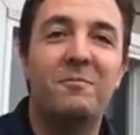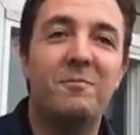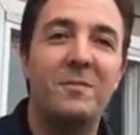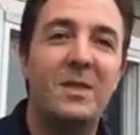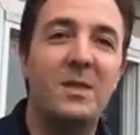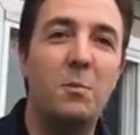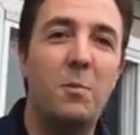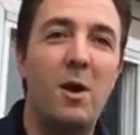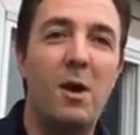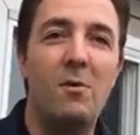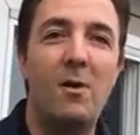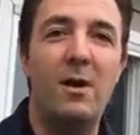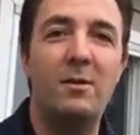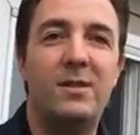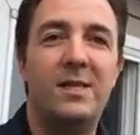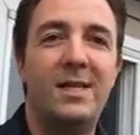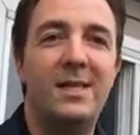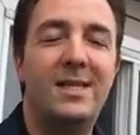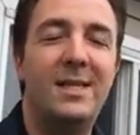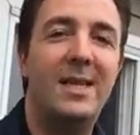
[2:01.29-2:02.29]
somewhere around
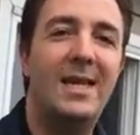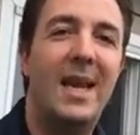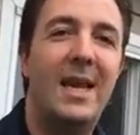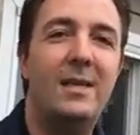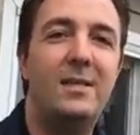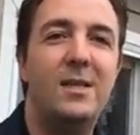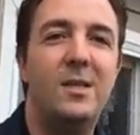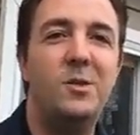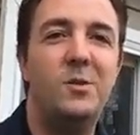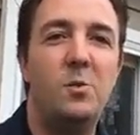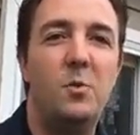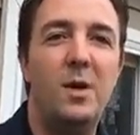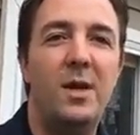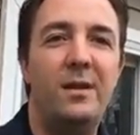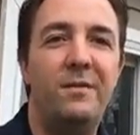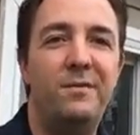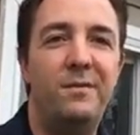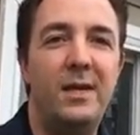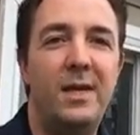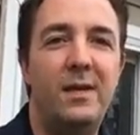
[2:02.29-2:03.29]
16, 18,
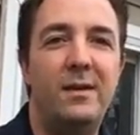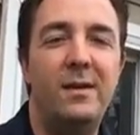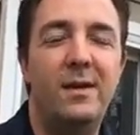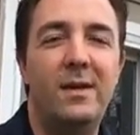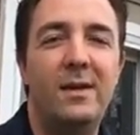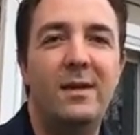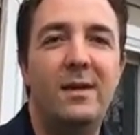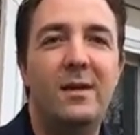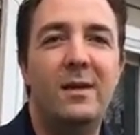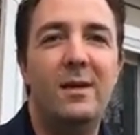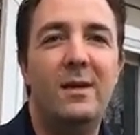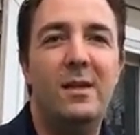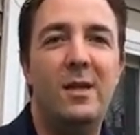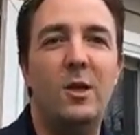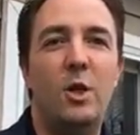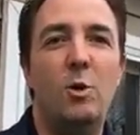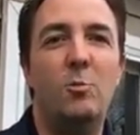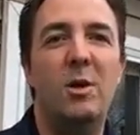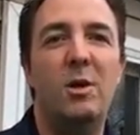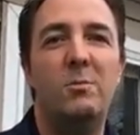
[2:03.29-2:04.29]
20 feet, the
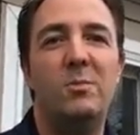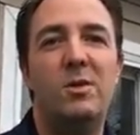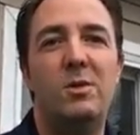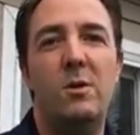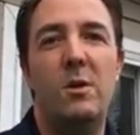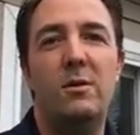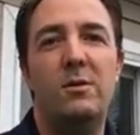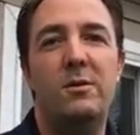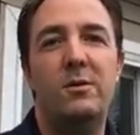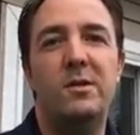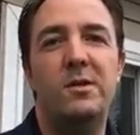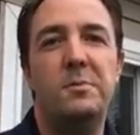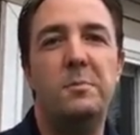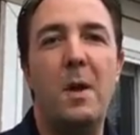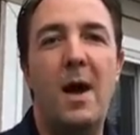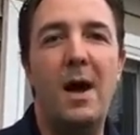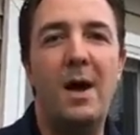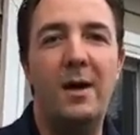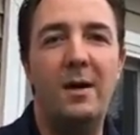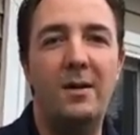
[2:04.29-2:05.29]
aluminum starts to
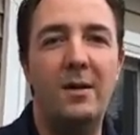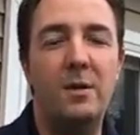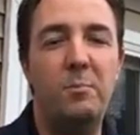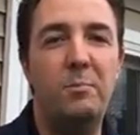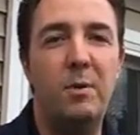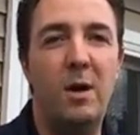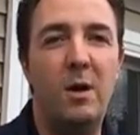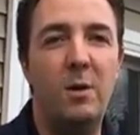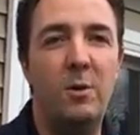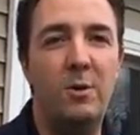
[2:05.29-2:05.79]
smile and bow